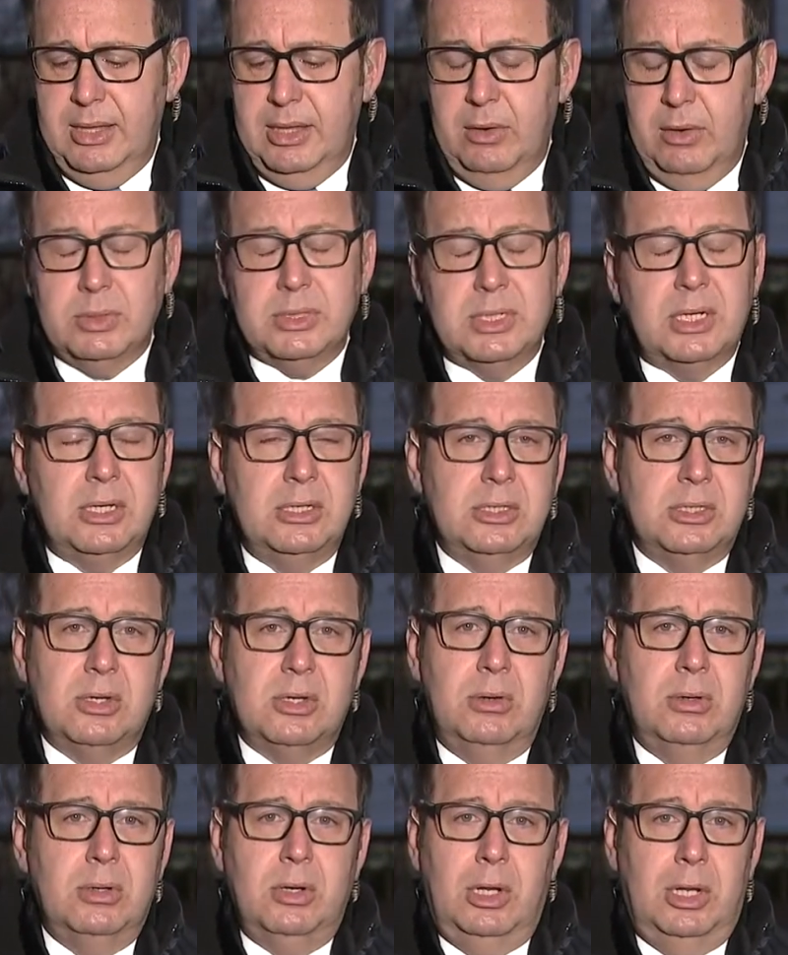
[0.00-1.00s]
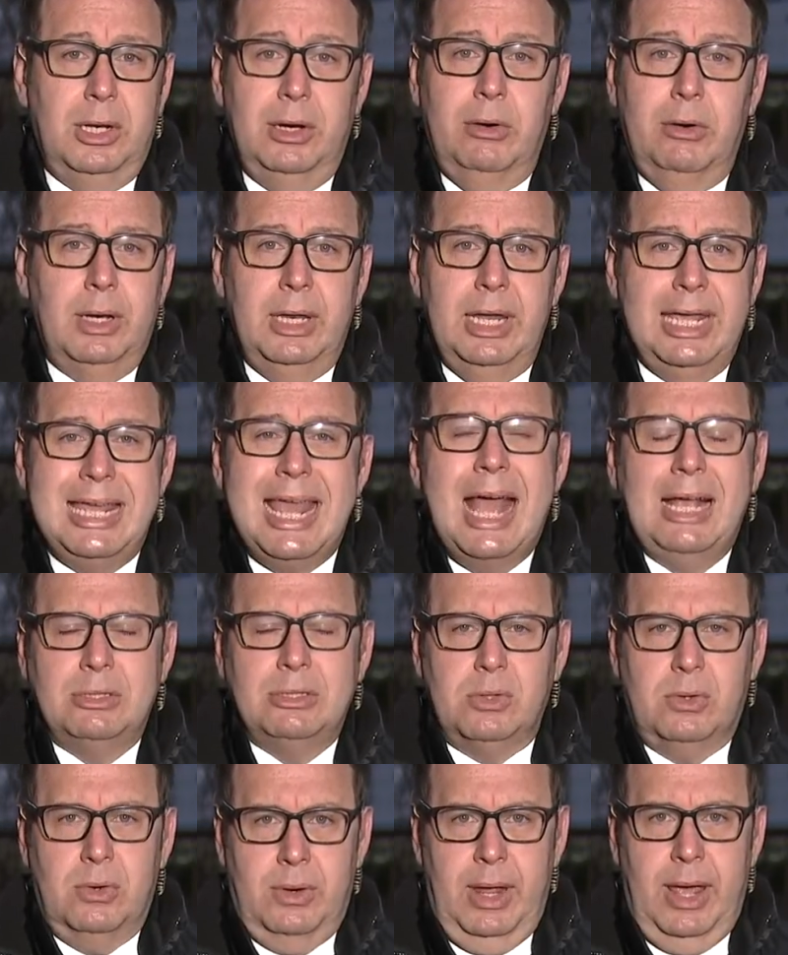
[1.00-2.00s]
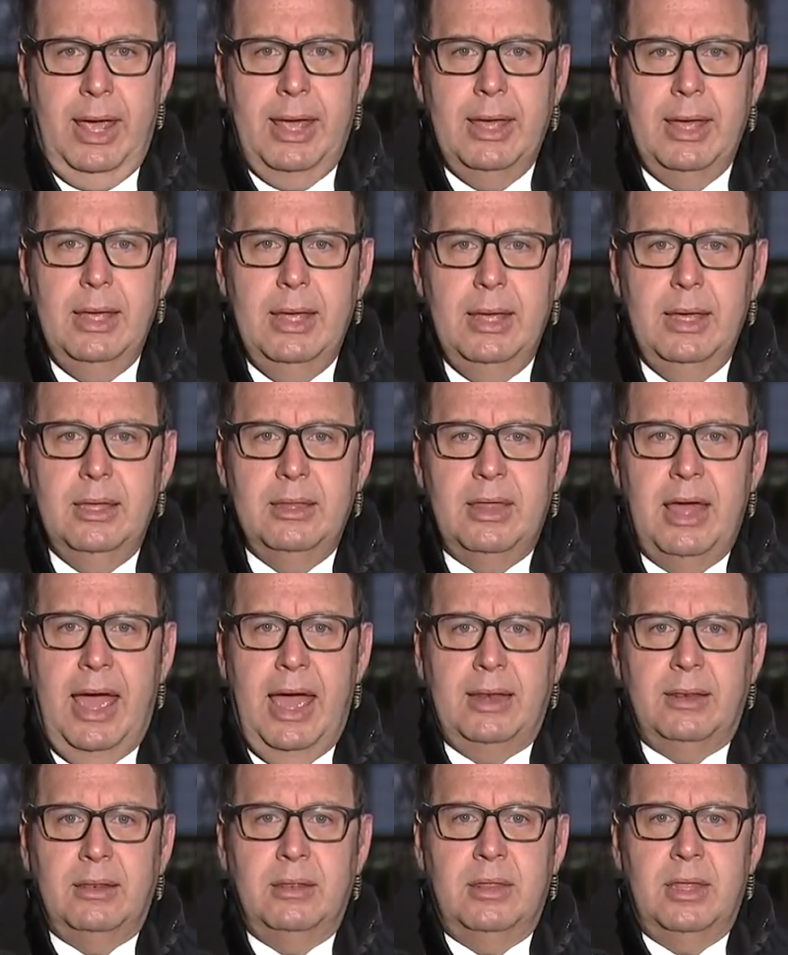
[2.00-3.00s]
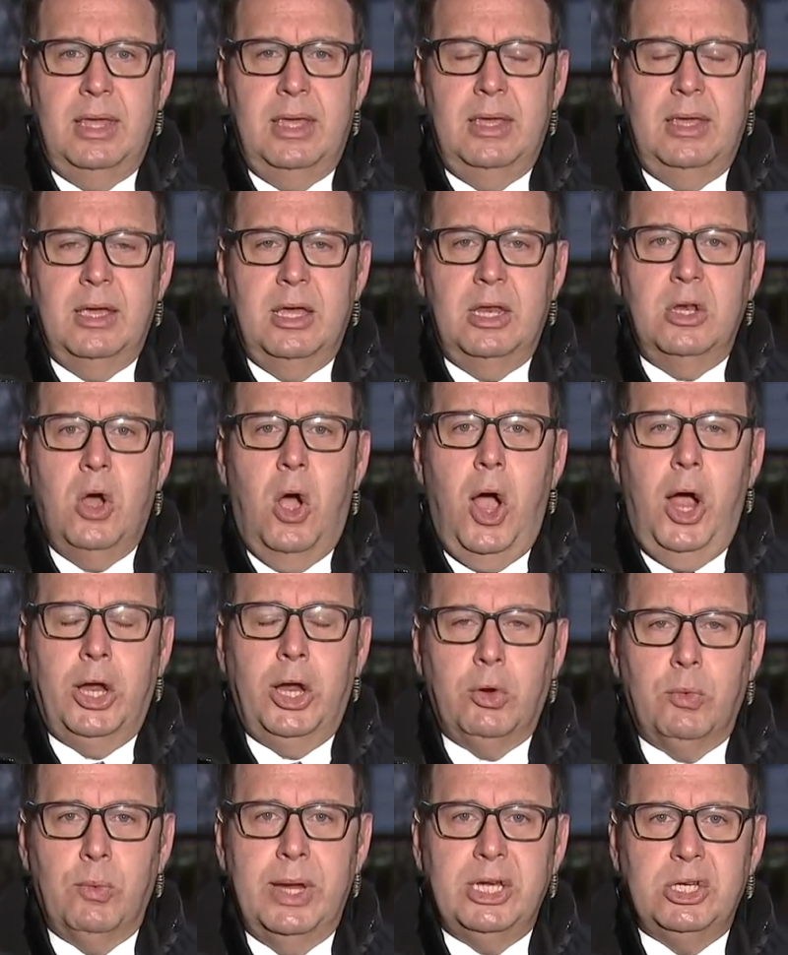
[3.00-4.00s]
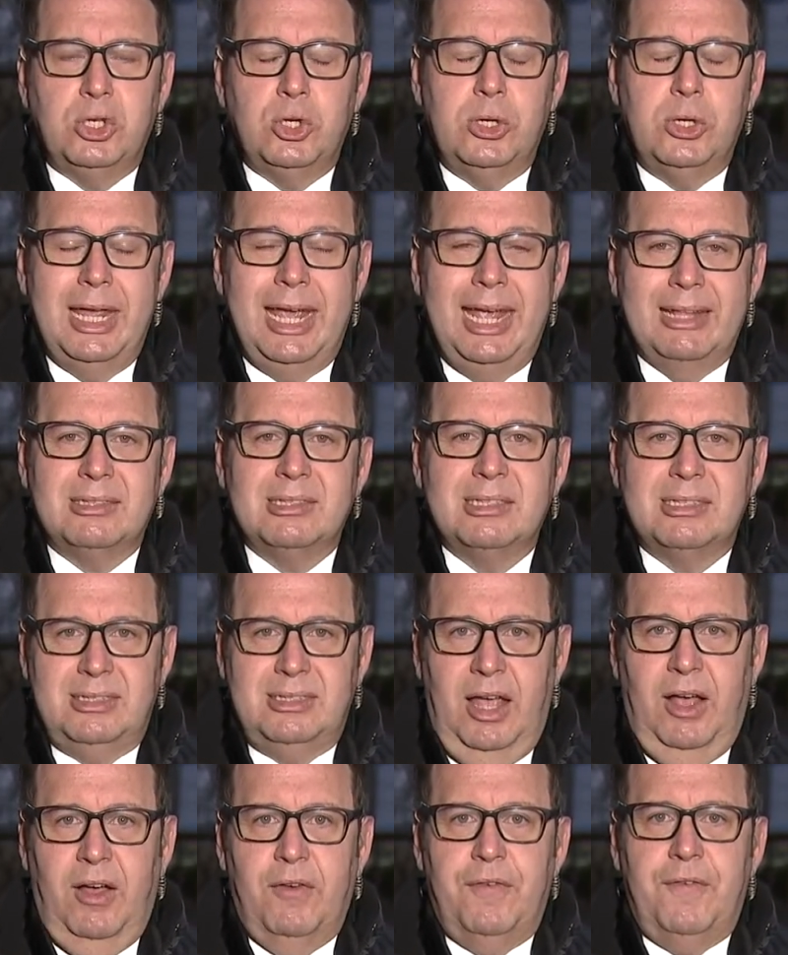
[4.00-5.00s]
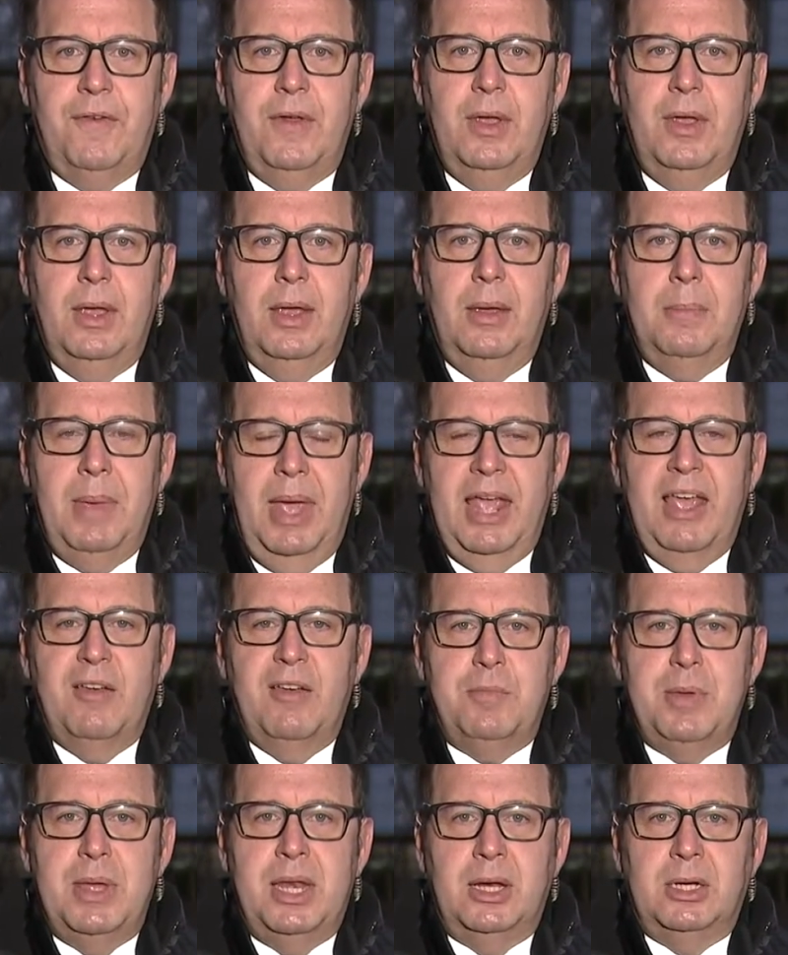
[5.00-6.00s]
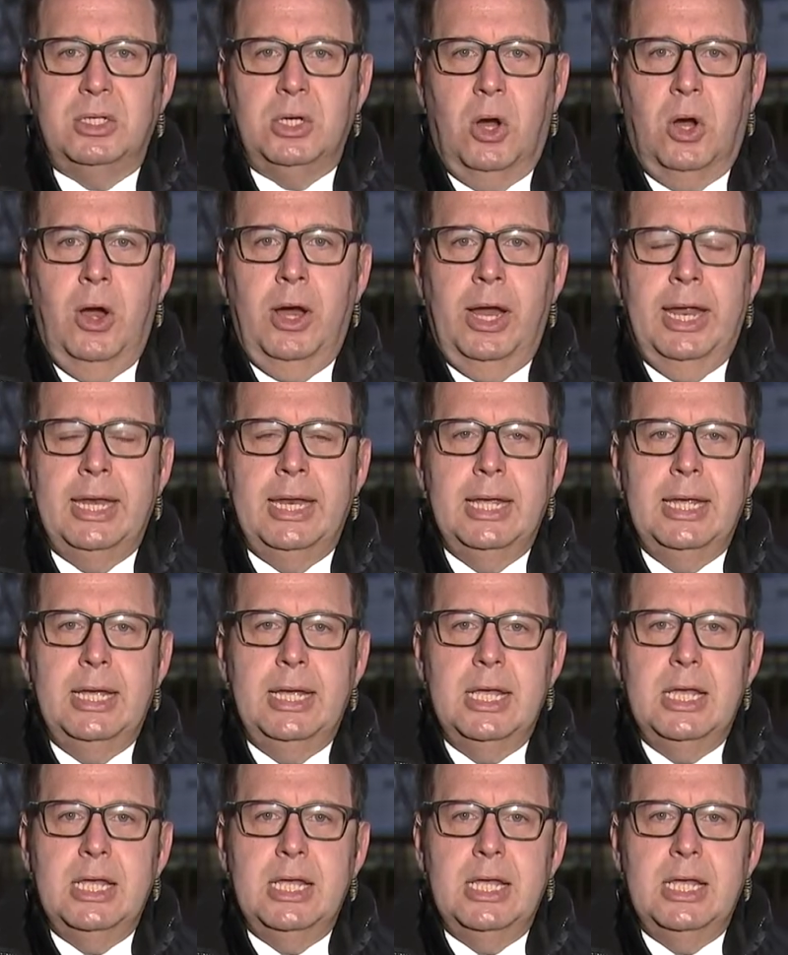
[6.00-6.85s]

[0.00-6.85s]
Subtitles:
There was a concern clearly yesterday that the inauguration itself may have been a target.